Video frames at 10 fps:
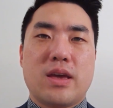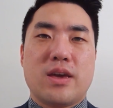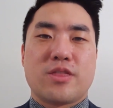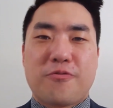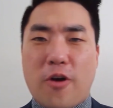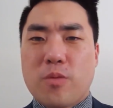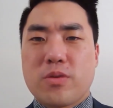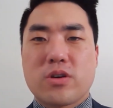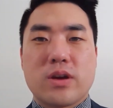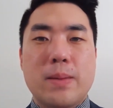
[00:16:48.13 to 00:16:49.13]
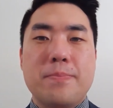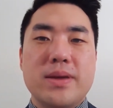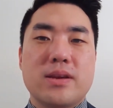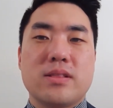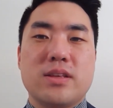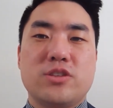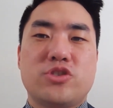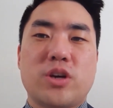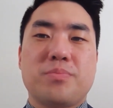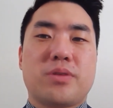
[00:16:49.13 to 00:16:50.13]
the farmer immediately
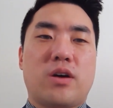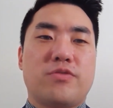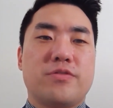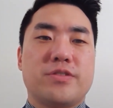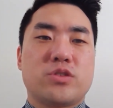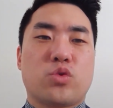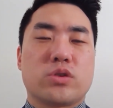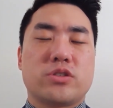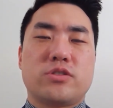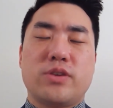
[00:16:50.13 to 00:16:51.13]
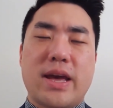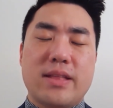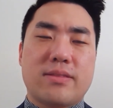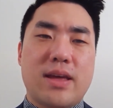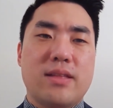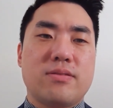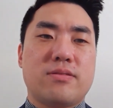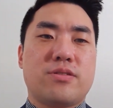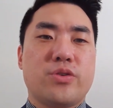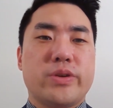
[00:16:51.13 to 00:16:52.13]
jumped off of his horse to attend
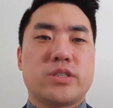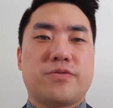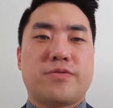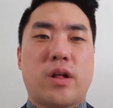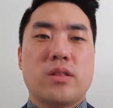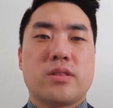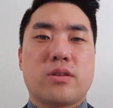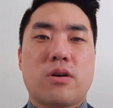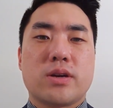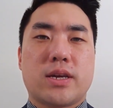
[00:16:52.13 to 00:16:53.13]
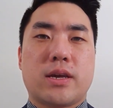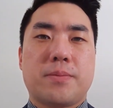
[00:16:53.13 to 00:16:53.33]
to his fallen donkey.